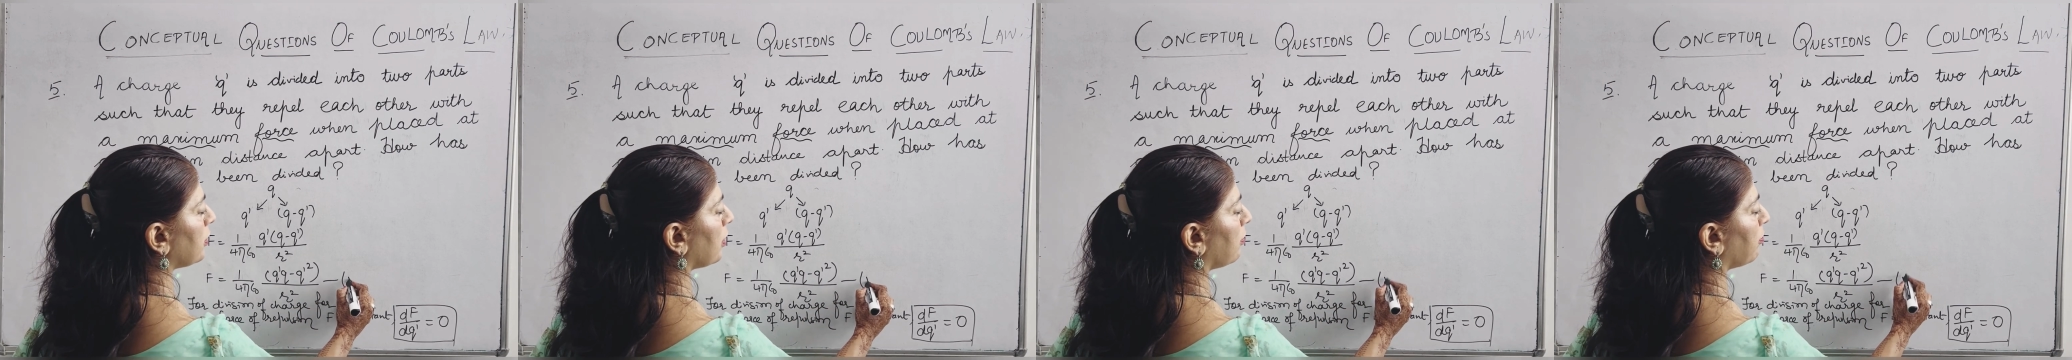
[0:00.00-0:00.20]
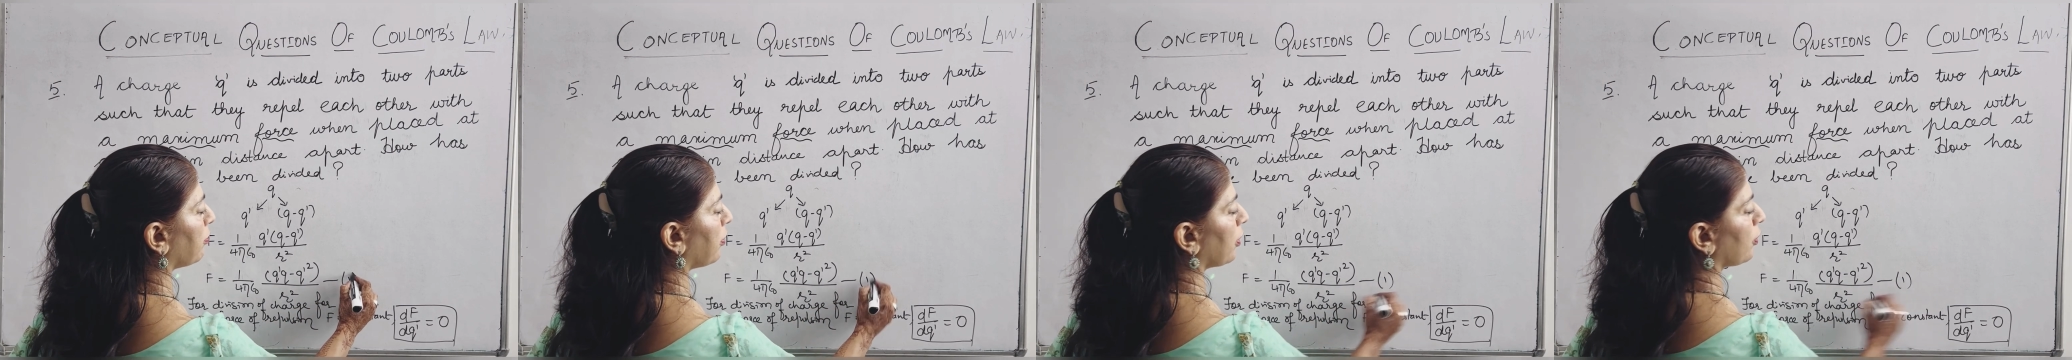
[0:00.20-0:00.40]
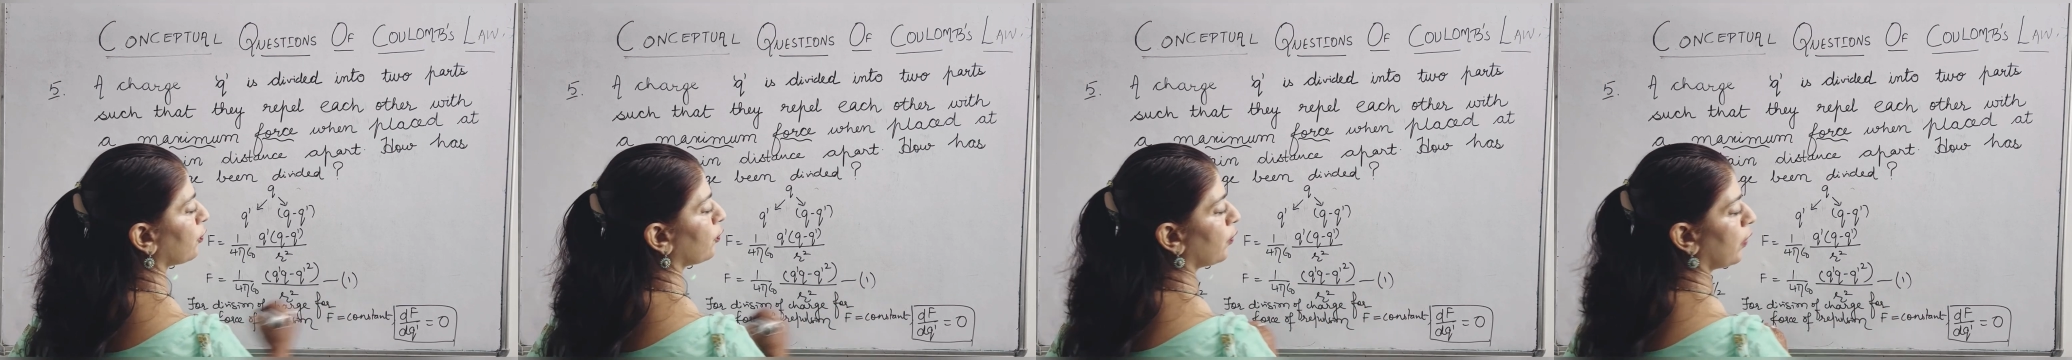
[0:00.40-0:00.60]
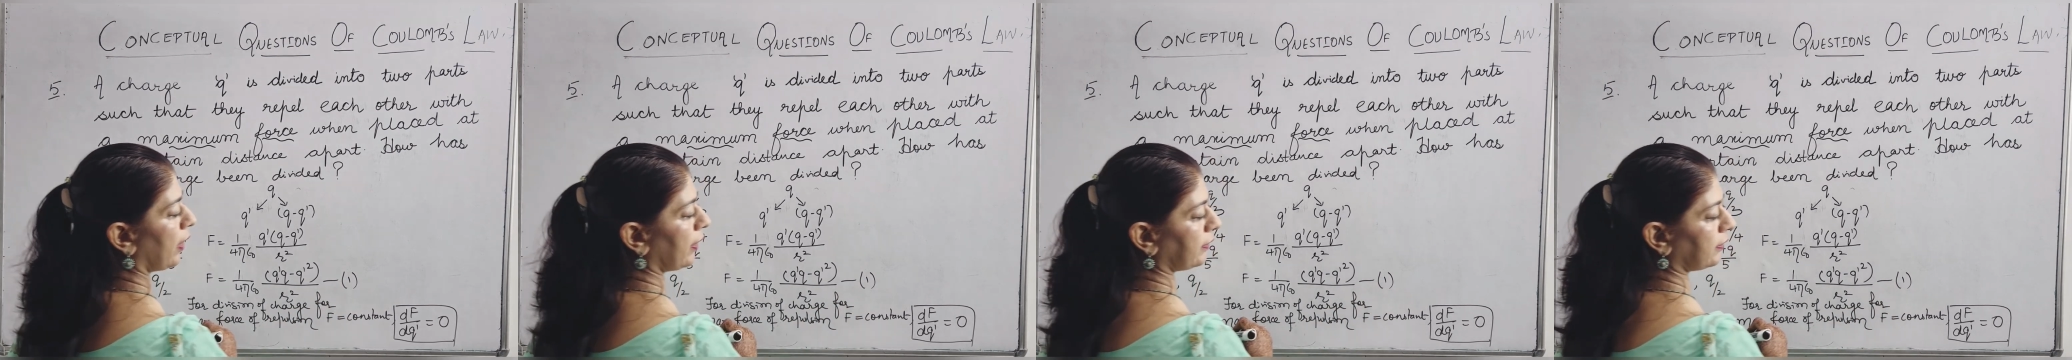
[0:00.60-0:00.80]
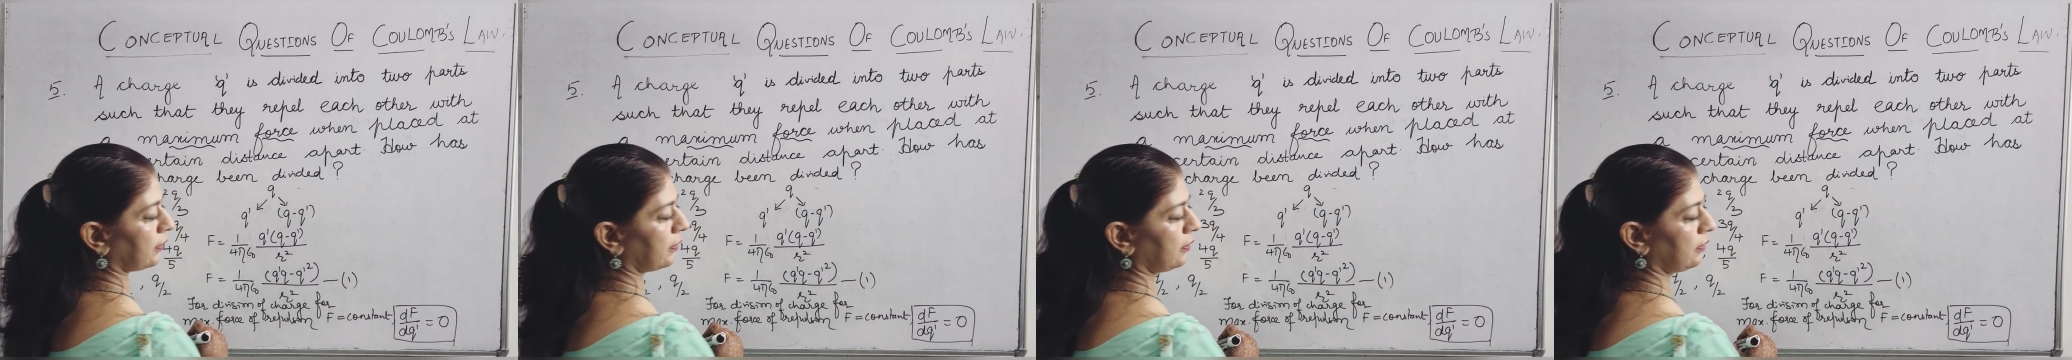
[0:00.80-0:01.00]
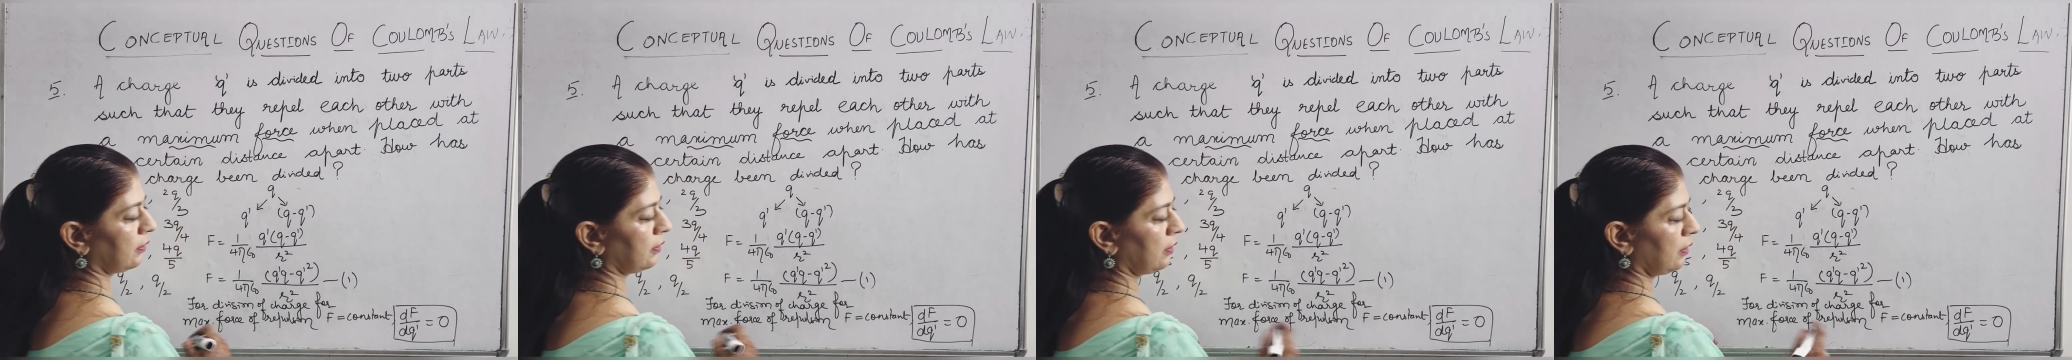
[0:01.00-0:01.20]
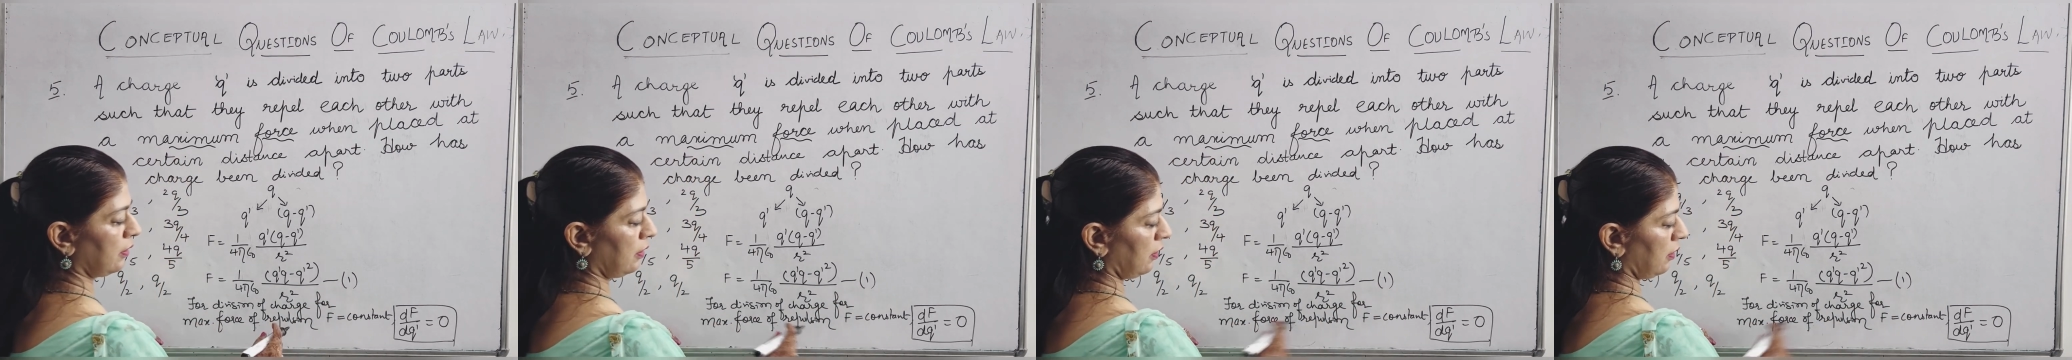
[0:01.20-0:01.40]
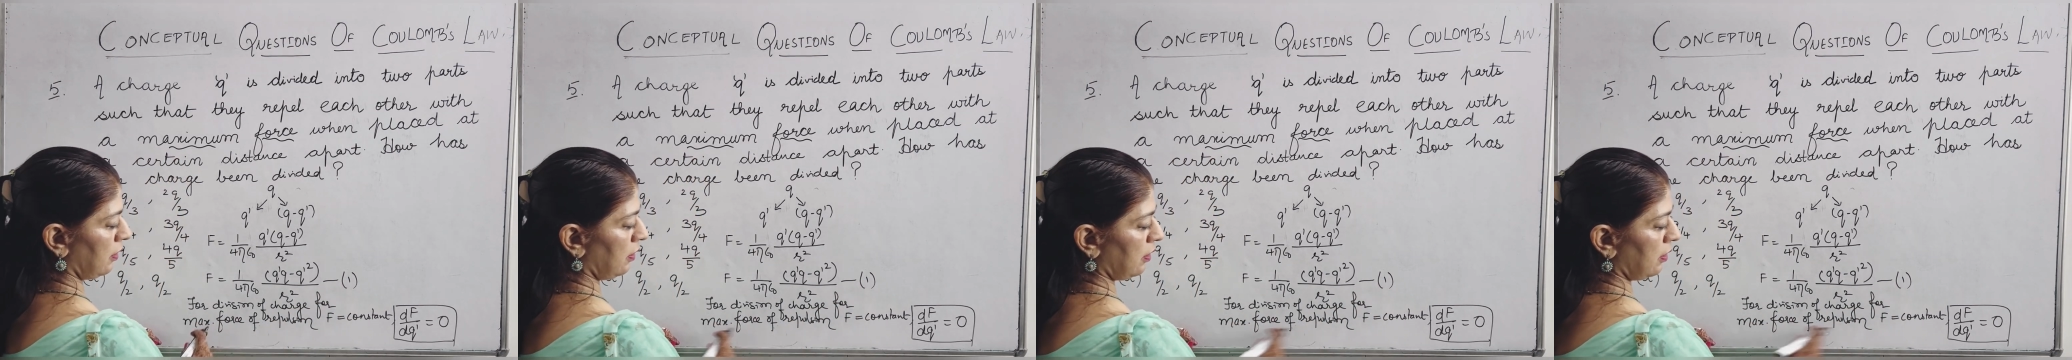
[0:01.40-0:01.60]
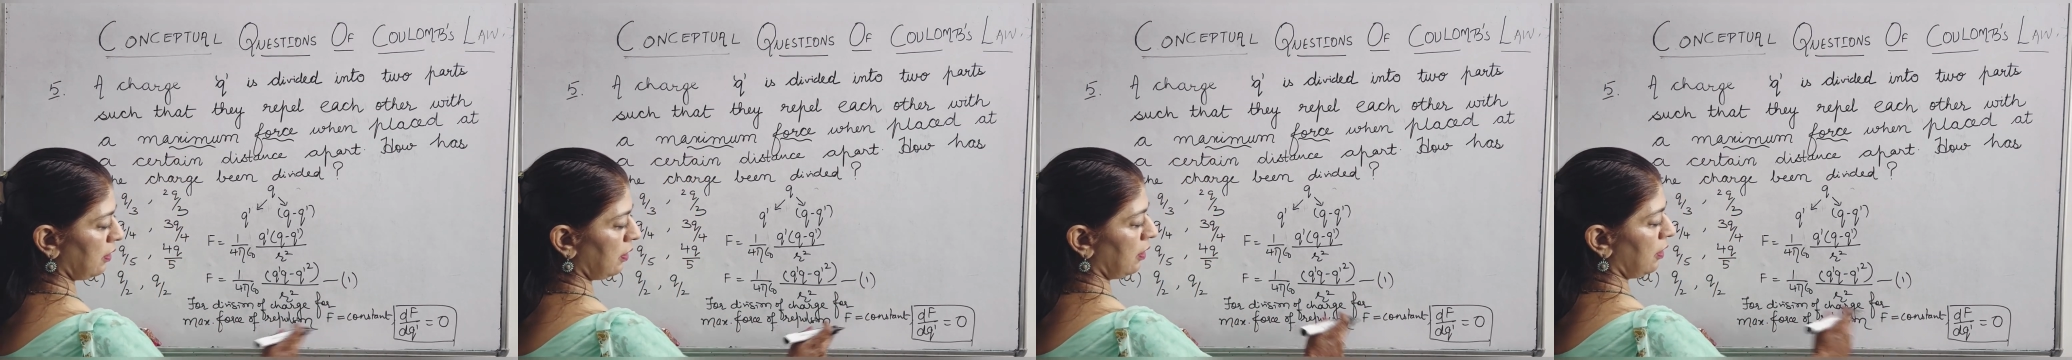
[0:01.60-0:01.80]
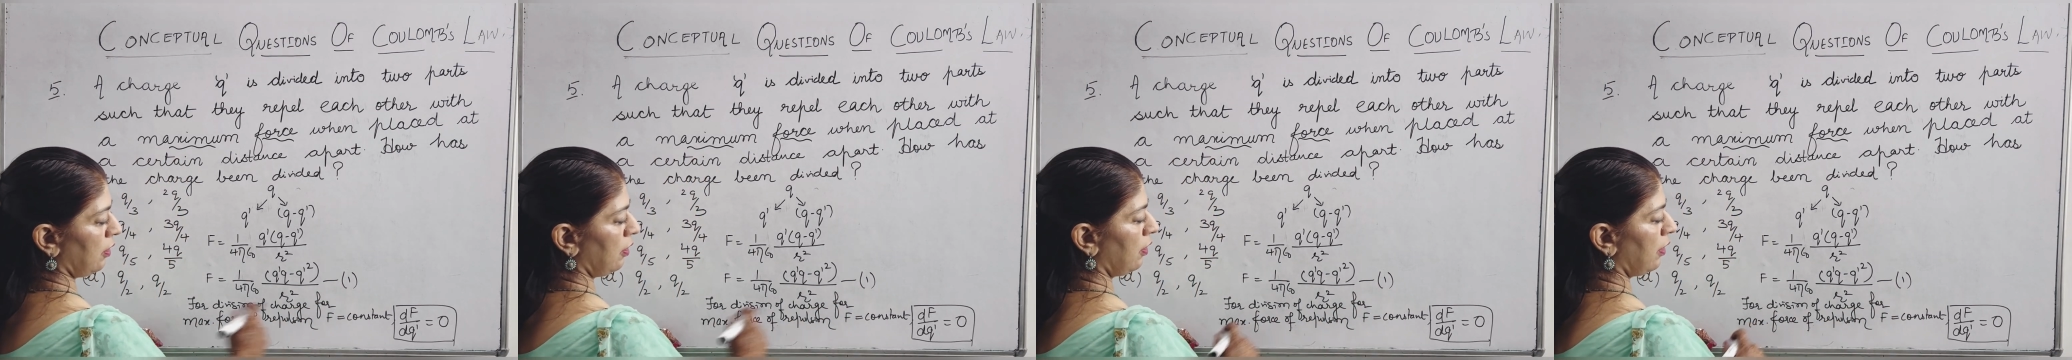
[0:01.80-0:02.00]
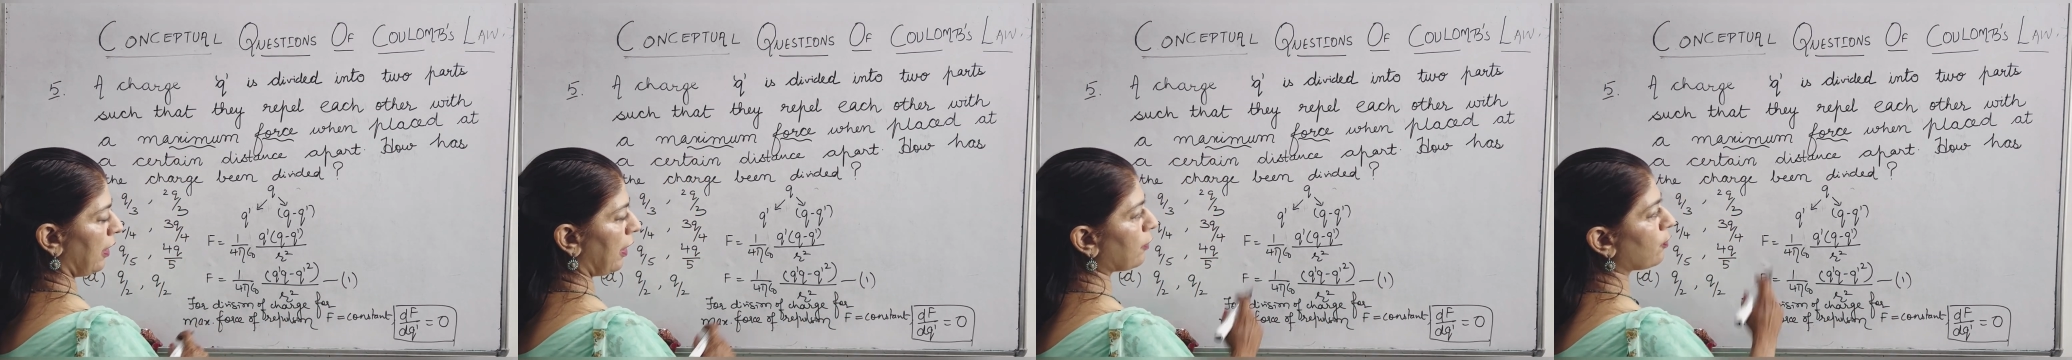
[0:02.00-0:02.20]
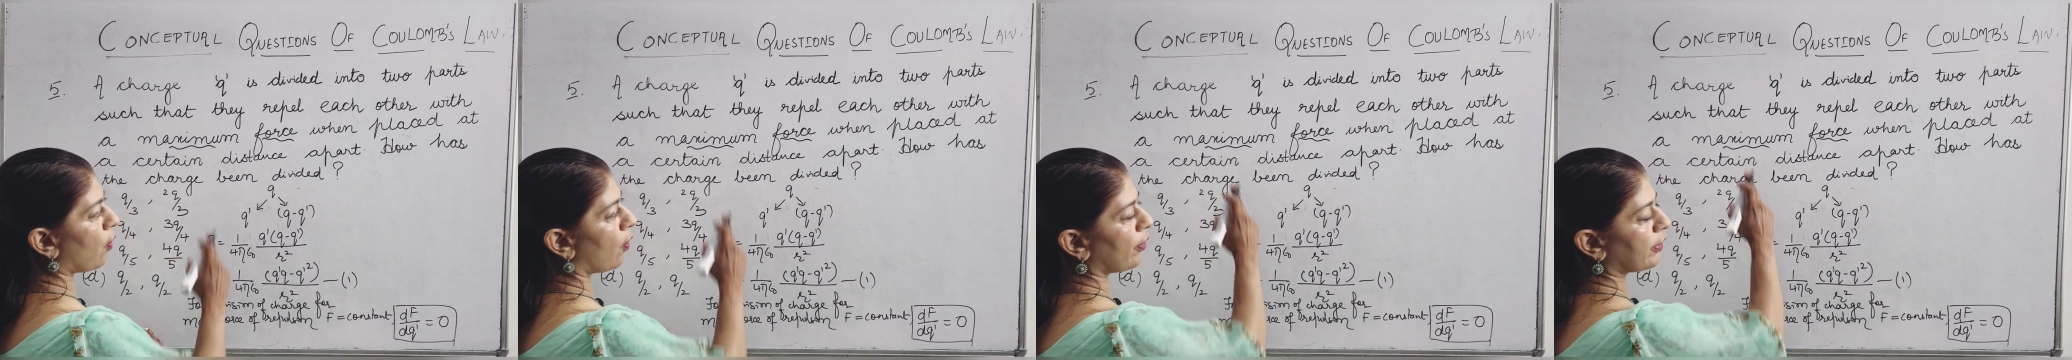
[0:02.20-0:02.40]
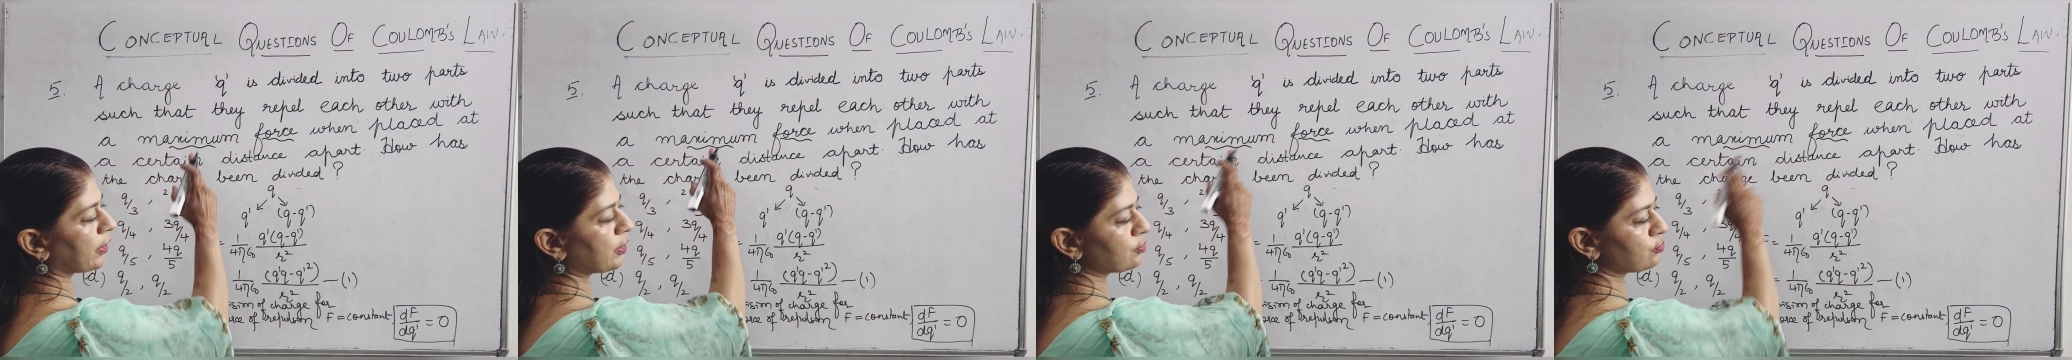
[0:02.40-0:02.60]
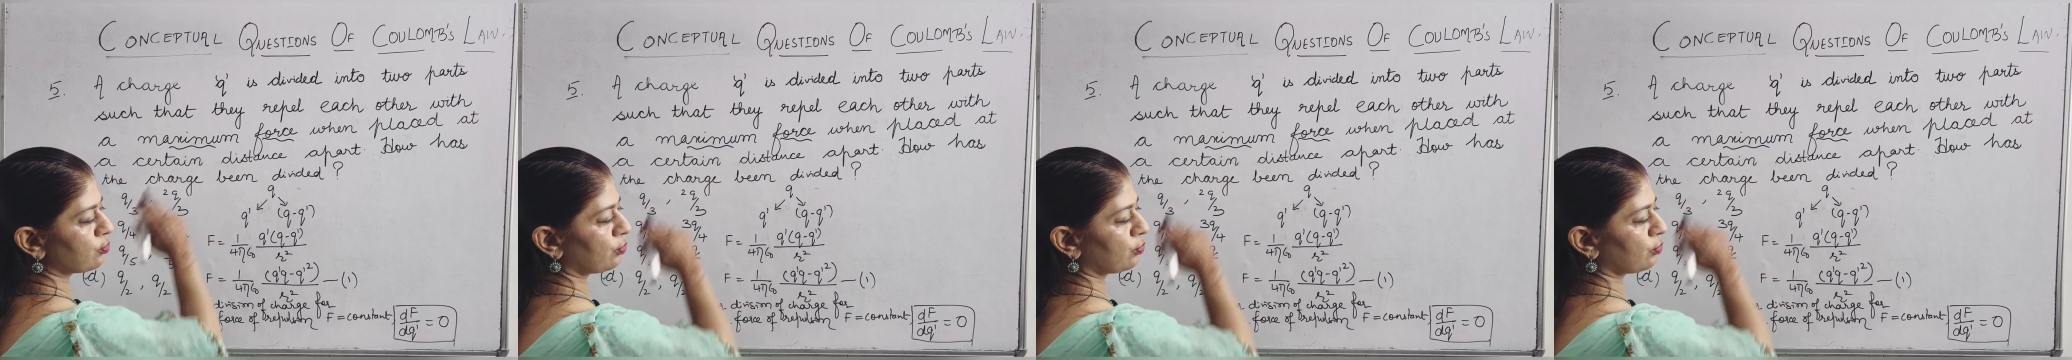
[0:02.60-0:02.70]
number 1, according